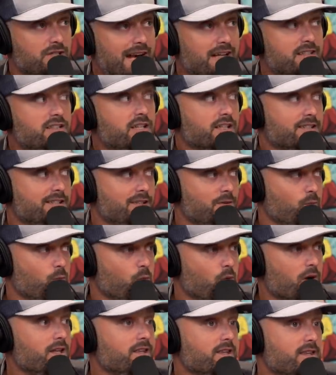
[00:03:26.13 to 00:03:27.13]
I tucked in
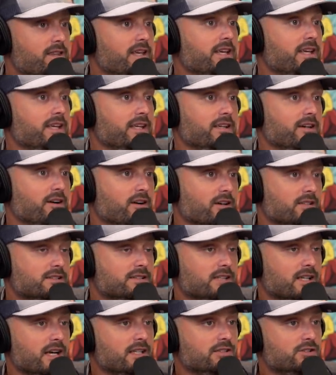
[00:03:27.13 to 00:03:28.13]
one thing on a
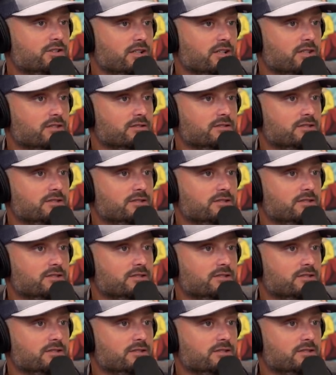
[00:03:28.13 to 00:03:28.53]
Tonight Show.